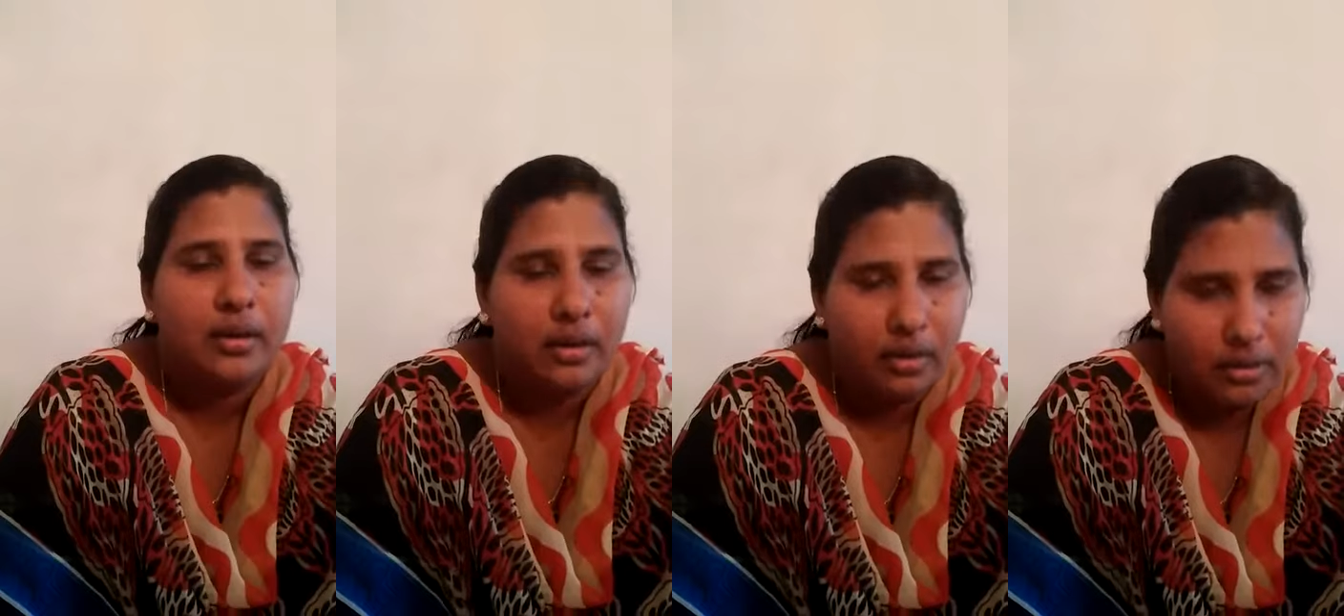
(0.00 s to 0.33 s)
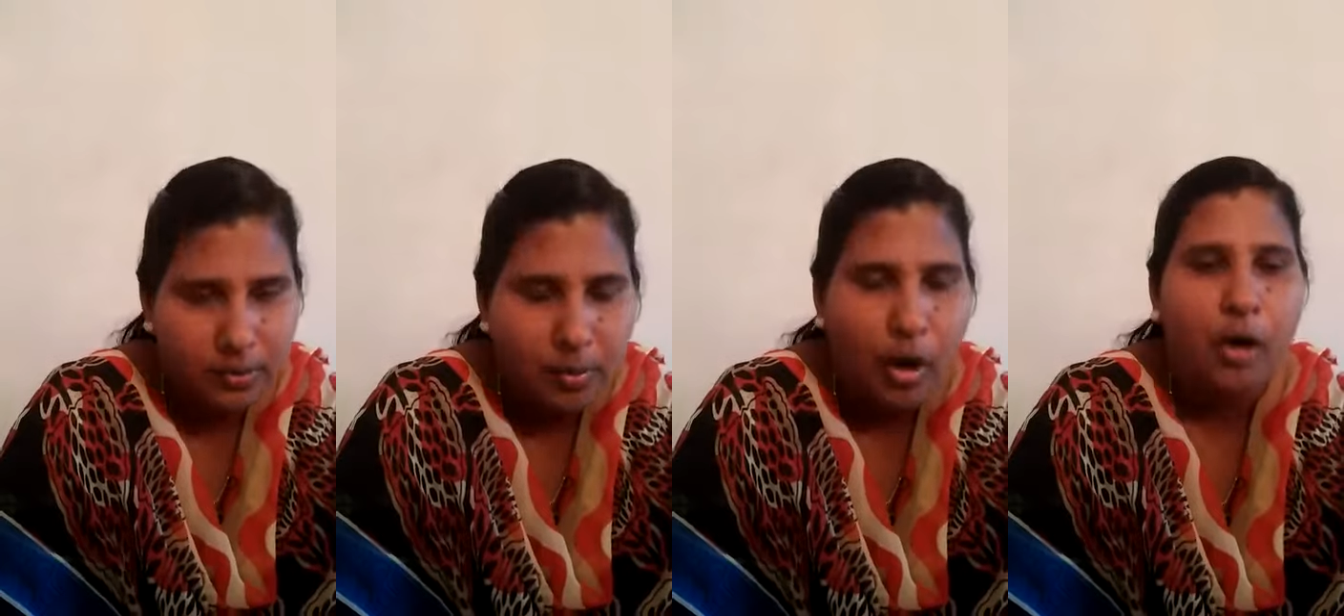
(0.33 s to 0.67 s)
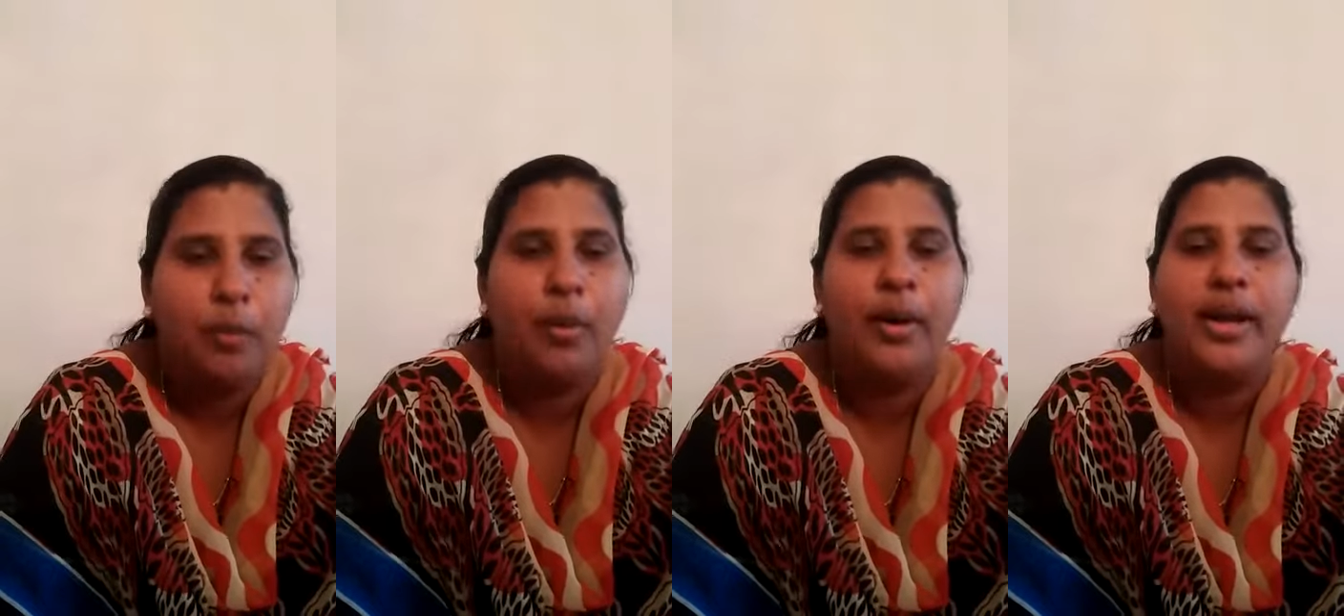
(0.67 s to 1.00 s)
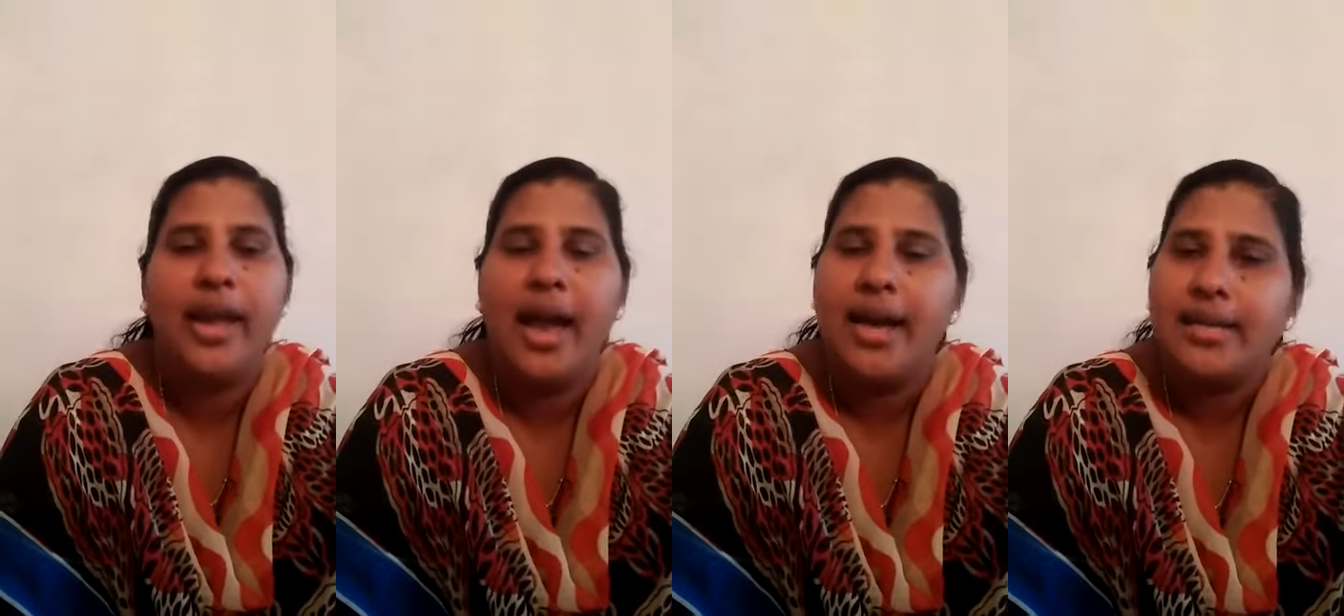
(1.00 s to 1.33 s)
a small boy,
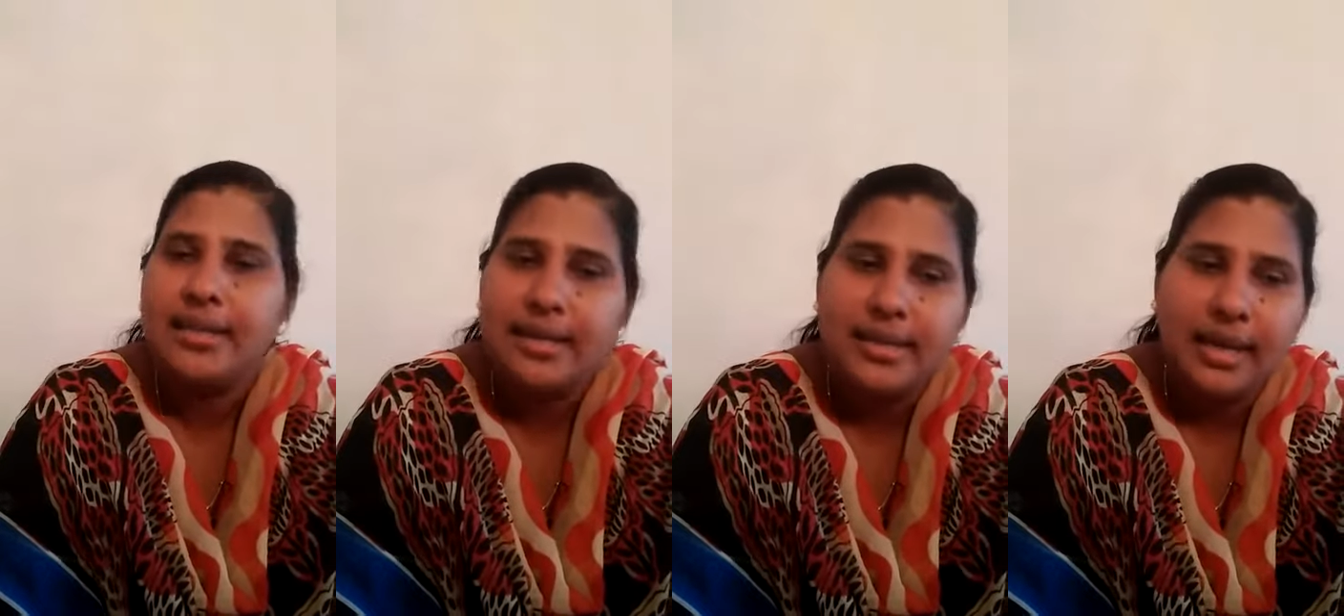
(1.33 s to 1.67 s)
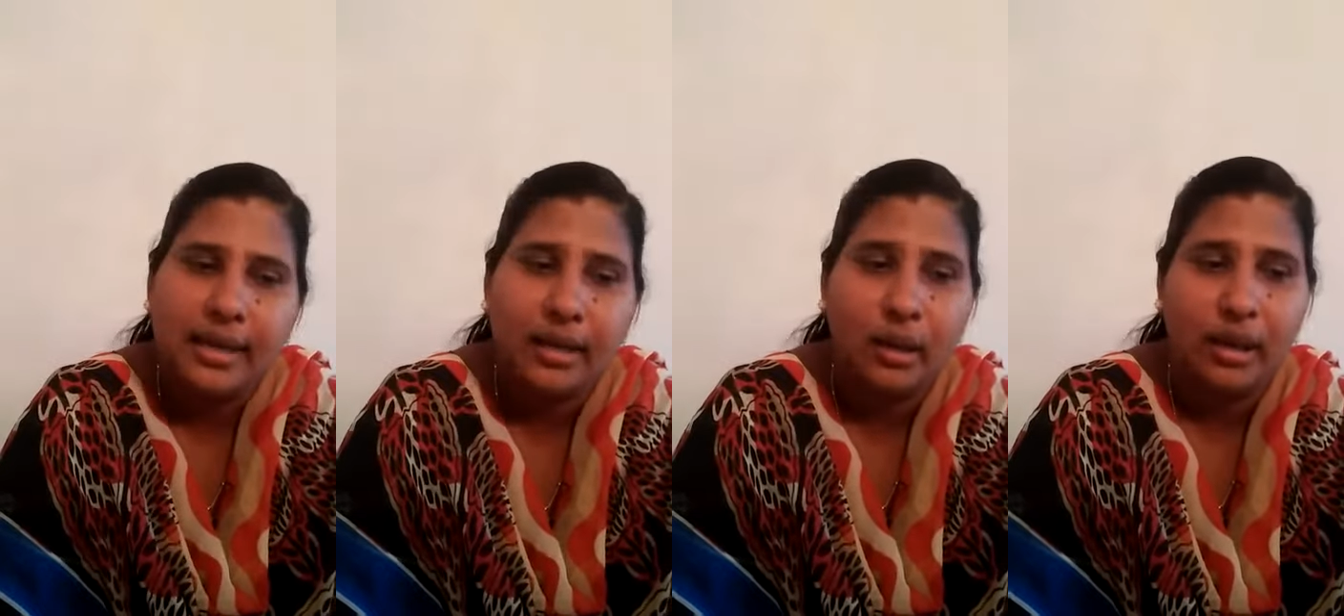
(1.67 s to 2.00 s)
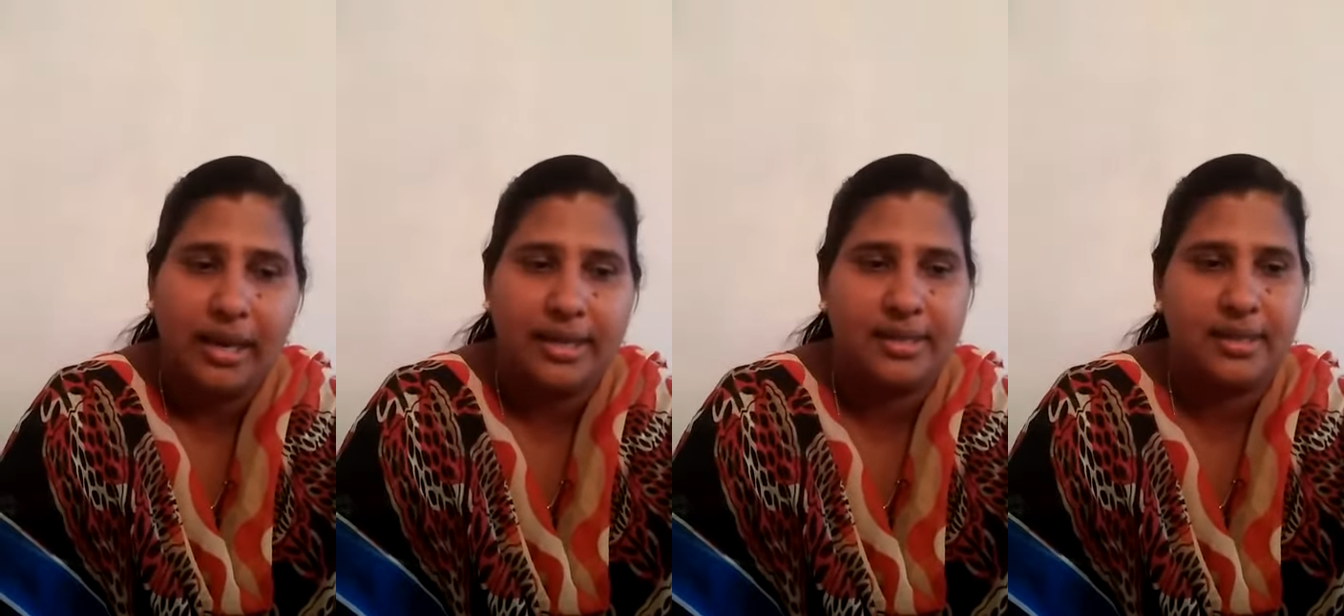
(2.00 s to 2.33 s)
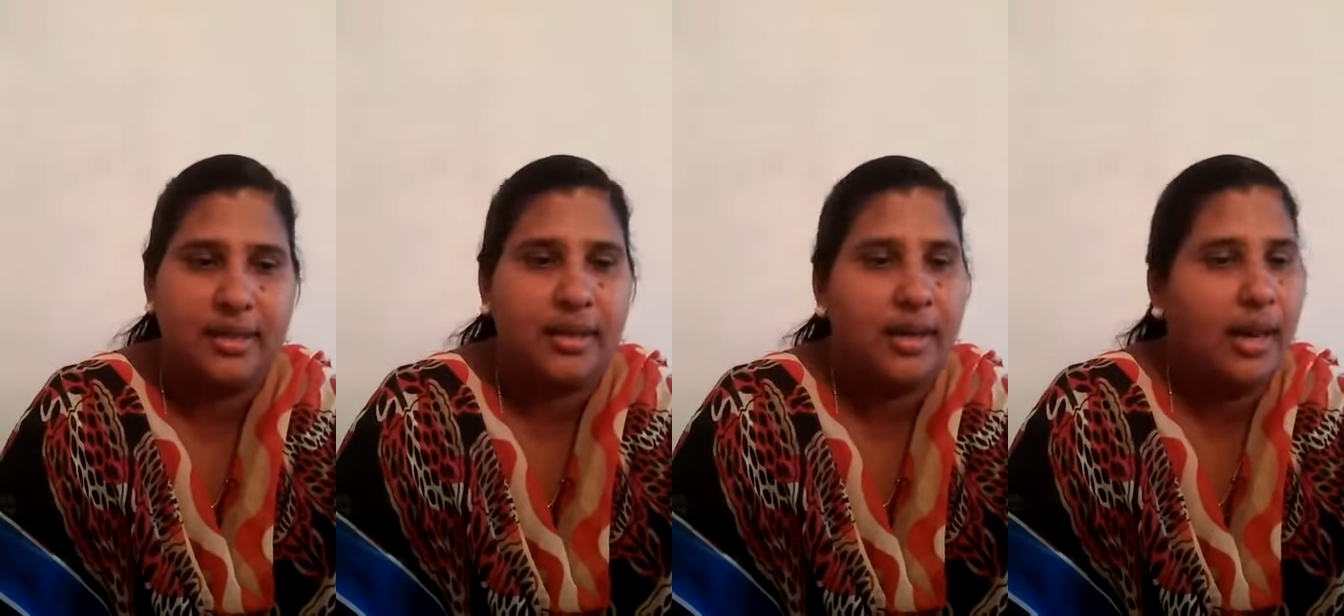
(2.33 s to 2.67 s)
as his acolyte.
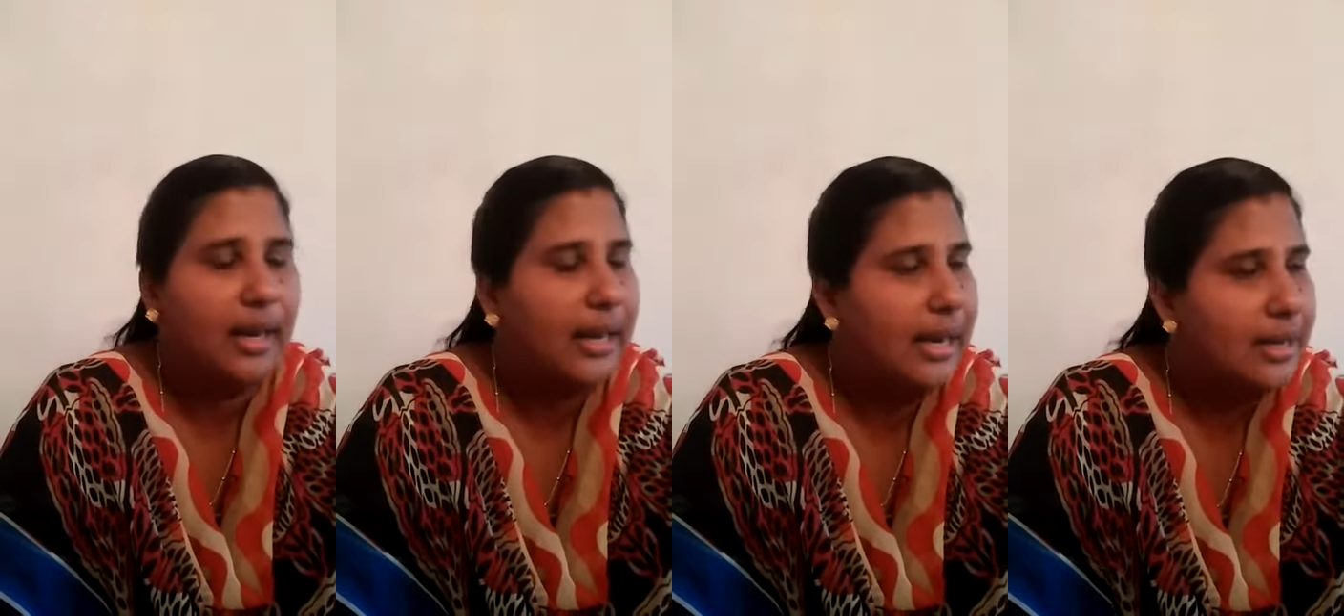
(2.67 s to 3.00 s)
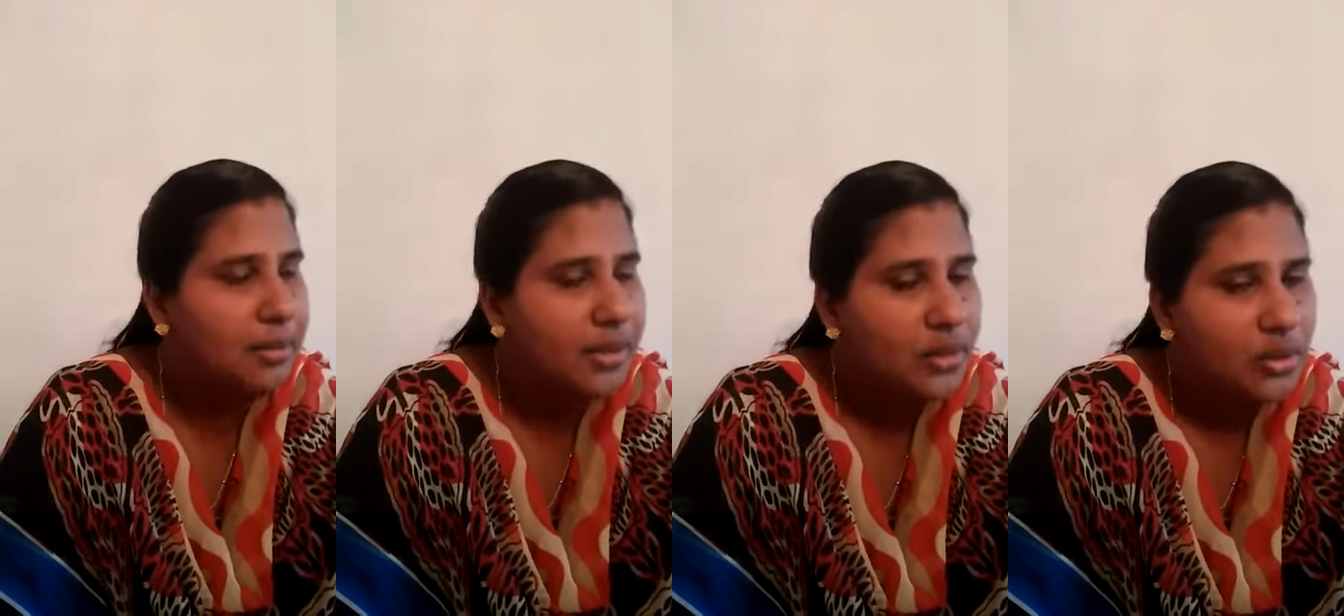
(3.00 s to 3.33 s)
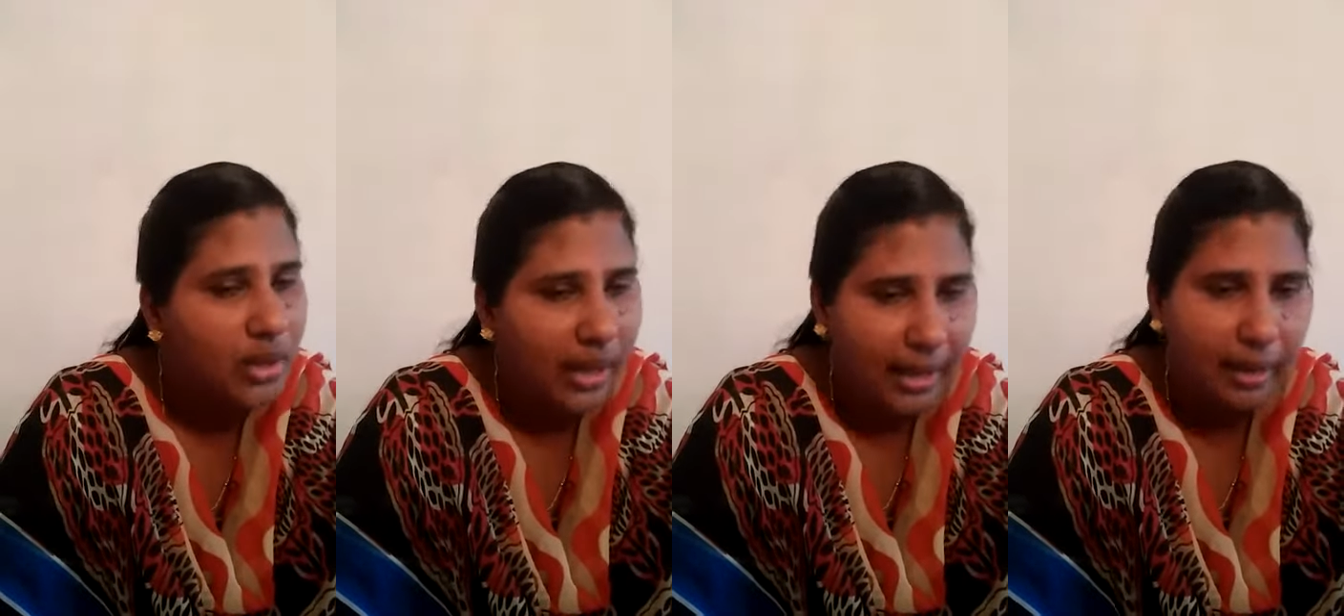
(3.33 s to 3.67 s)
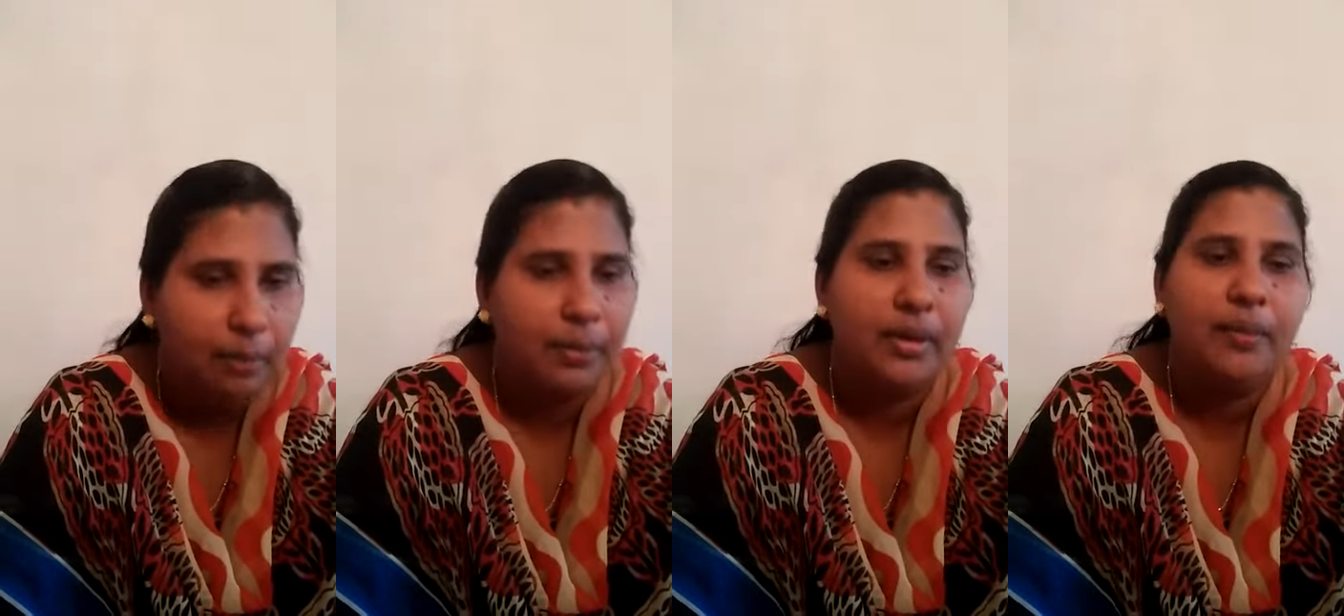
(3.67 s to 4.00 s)
Acolyte means
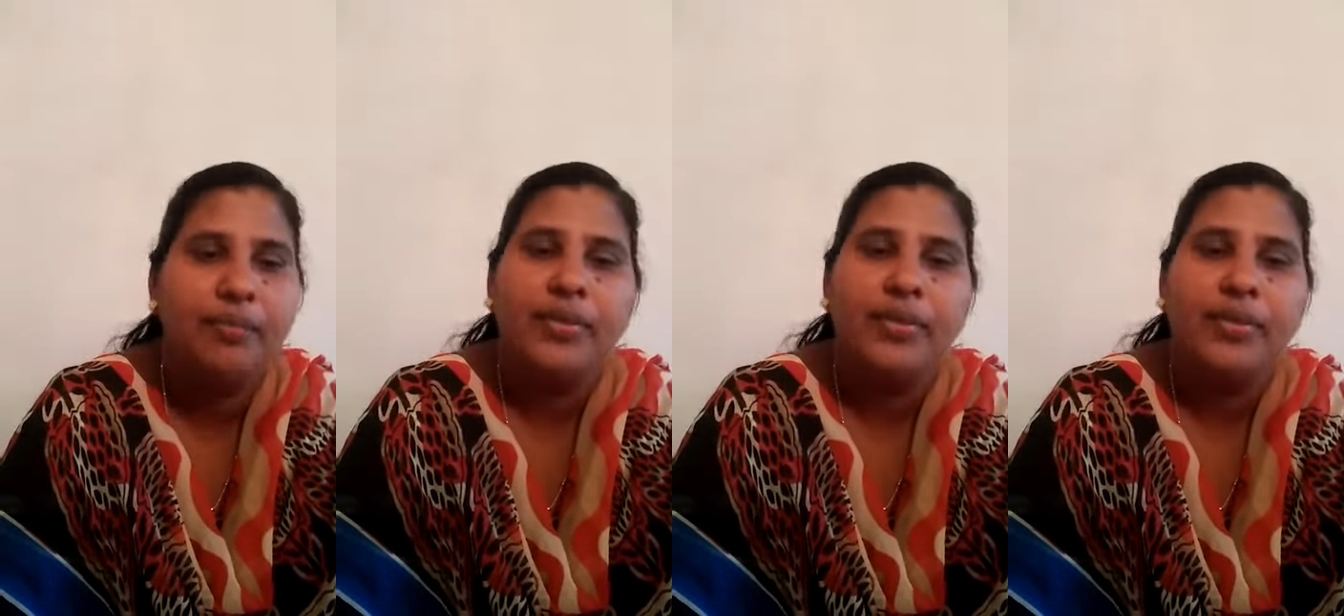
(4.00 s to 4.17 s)
helper.